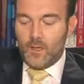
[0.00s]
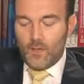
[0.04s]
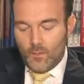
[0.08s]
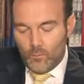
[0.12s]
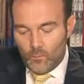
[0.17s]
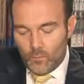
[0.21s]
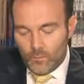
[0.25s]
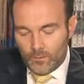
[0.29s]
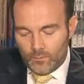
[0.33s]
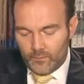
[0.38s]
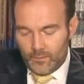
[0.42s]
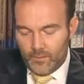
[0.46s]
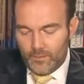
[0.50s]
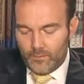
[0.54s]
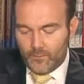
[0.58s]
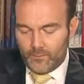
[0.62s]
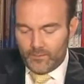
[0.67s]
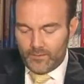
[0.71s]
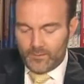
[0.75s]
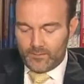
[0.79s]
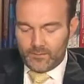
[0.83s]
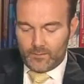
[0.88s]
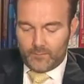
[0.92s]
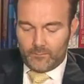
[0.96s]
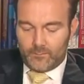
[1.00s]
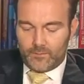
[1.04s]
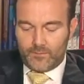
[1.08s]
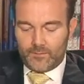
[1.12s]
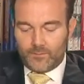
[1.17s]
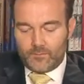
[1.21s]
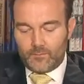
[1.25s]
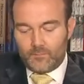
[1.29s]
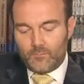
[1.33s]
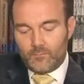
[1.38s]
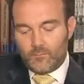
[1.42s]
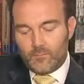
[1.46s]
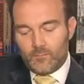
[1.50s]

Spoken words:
What are other examples?